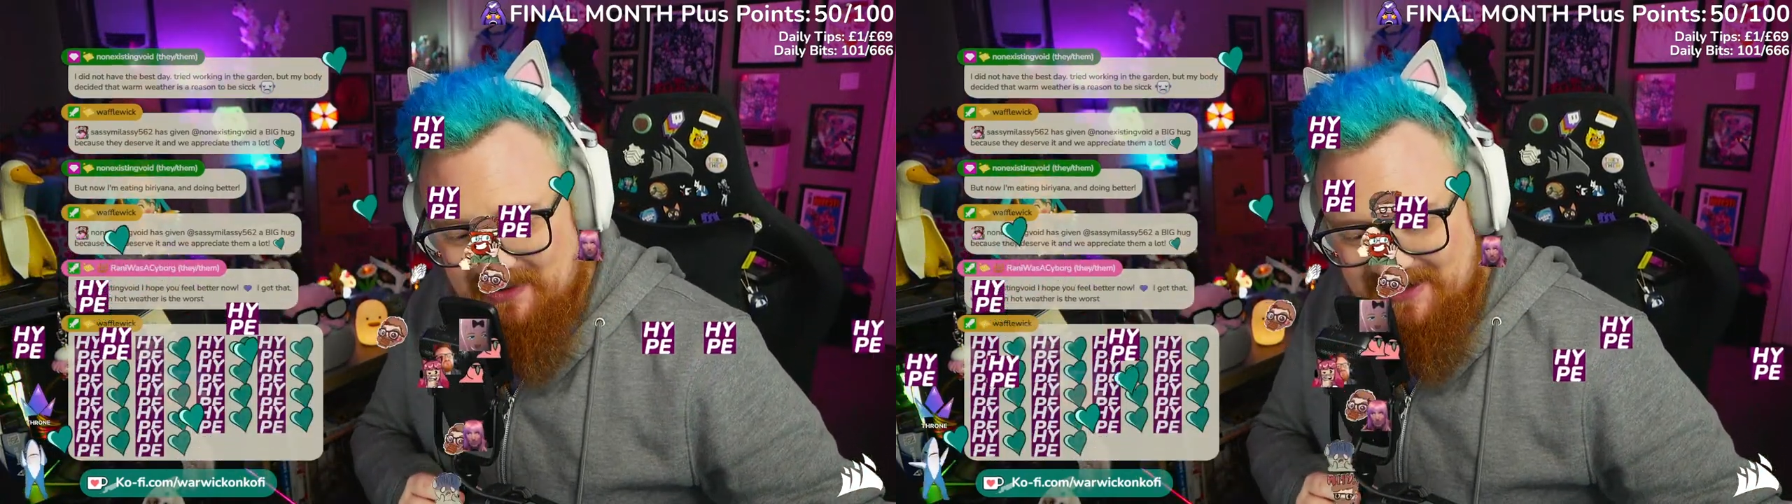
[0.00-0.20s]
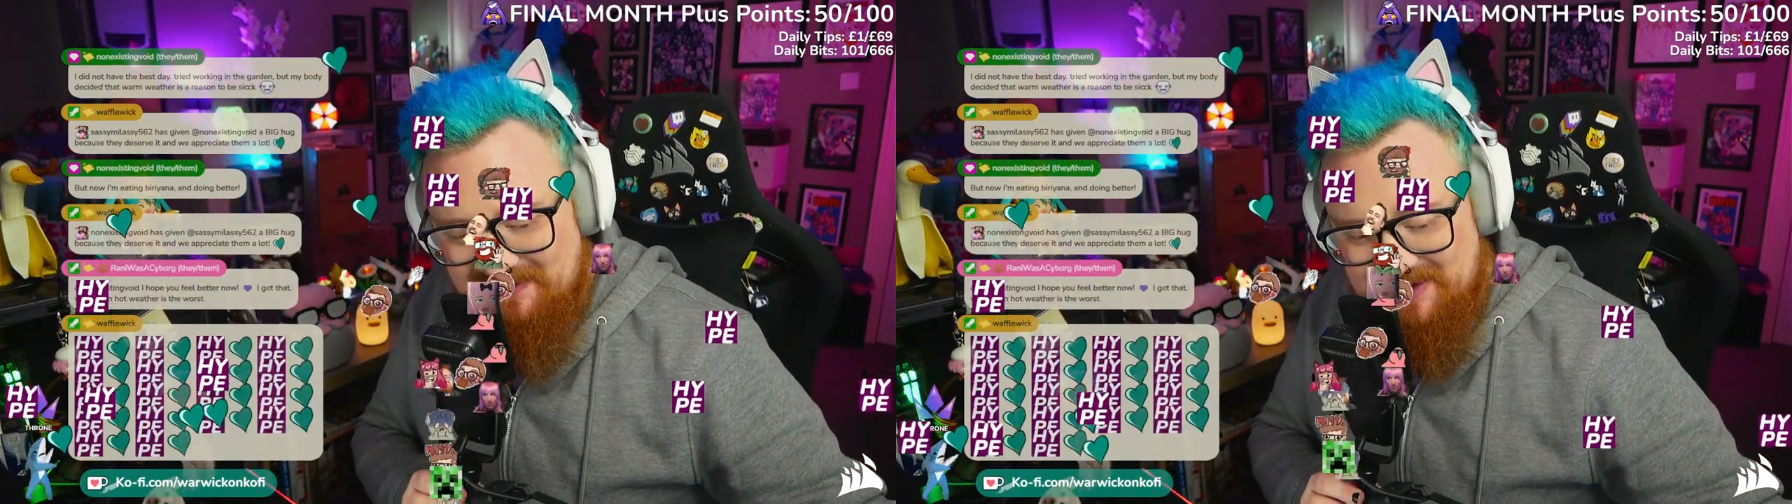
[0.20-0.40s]

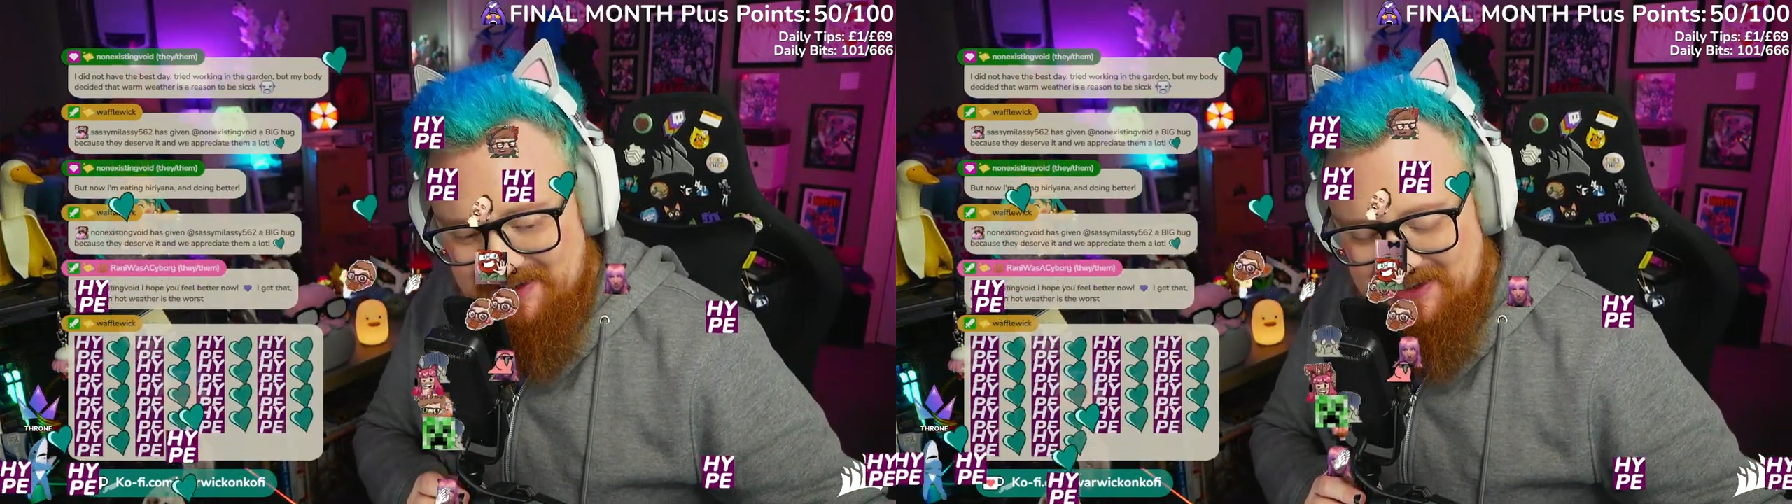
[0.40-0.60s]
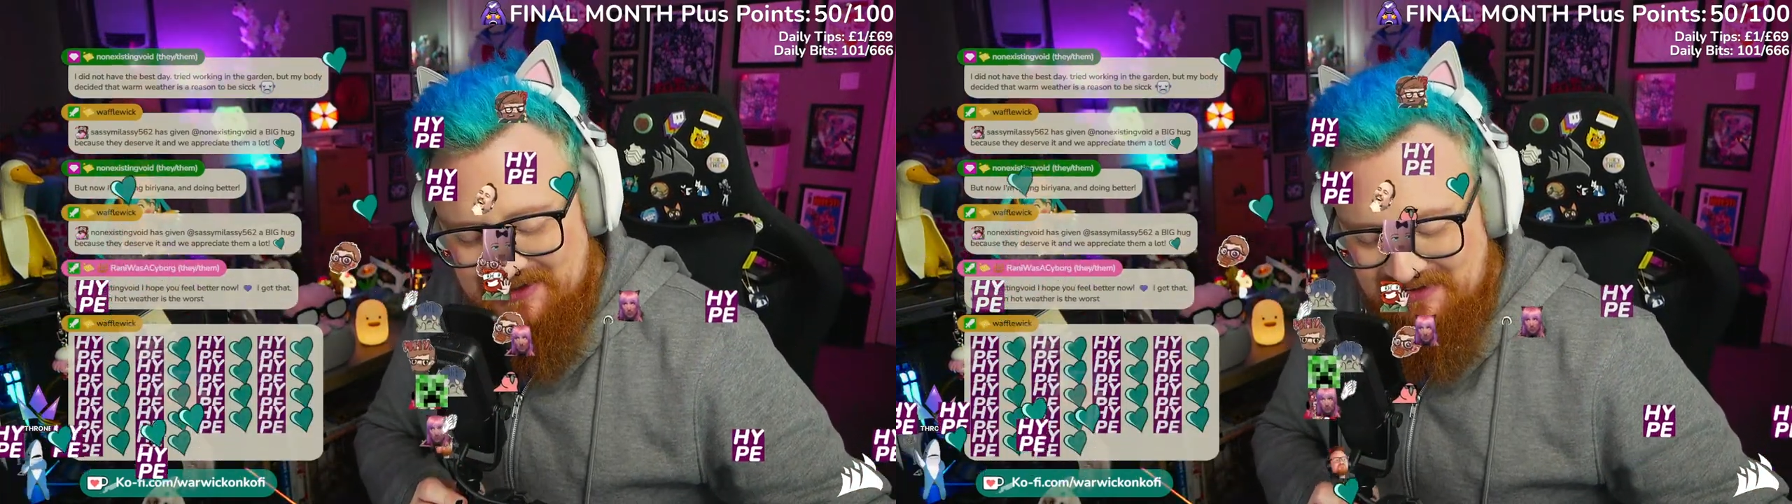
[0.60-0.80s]
Welcome to
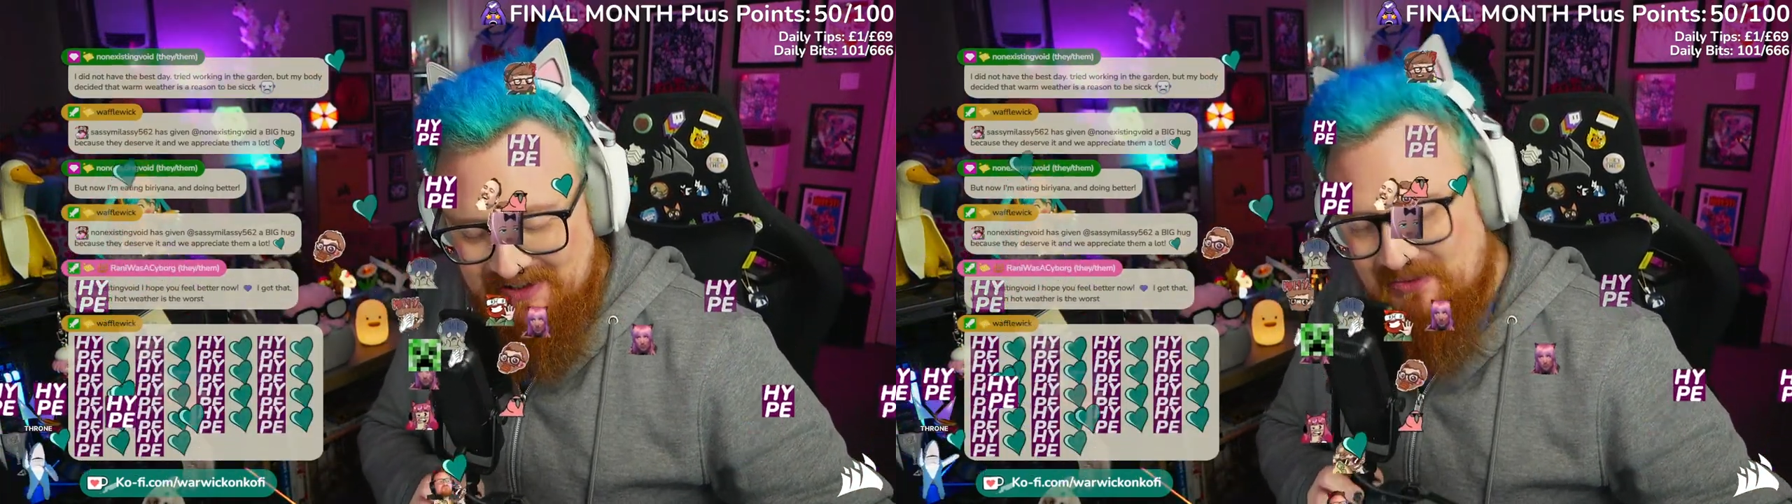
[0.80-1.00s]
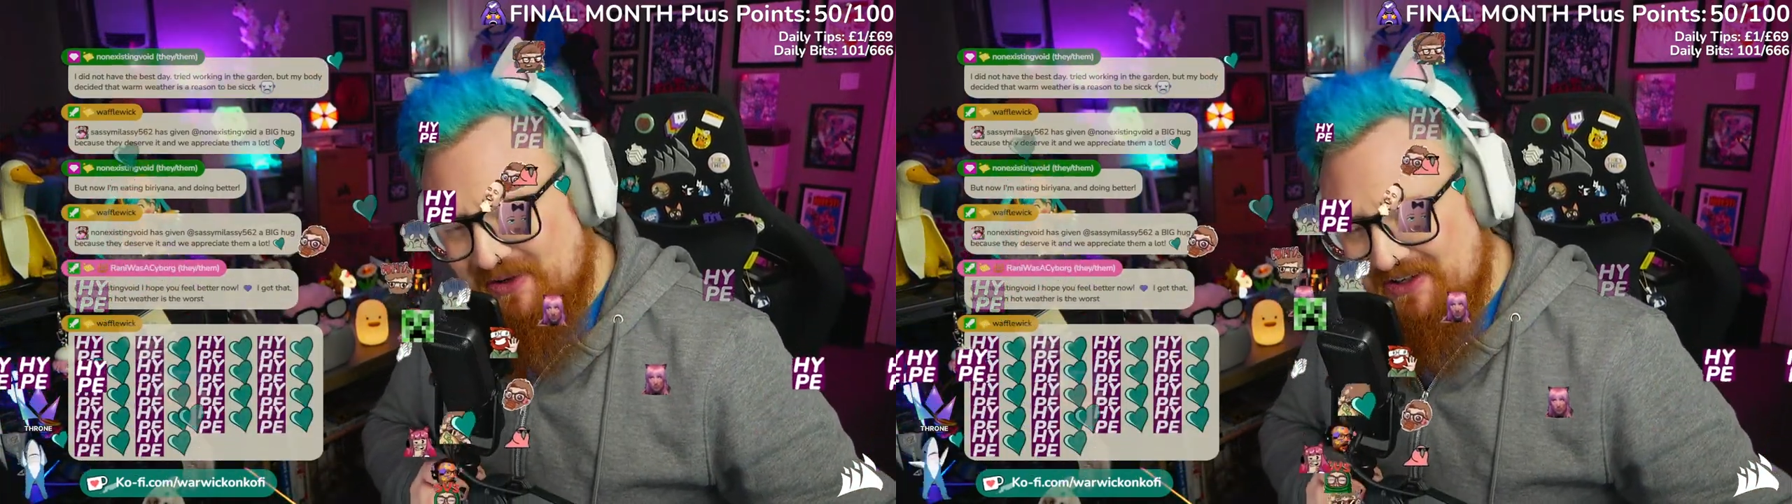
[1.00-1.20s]
the stream.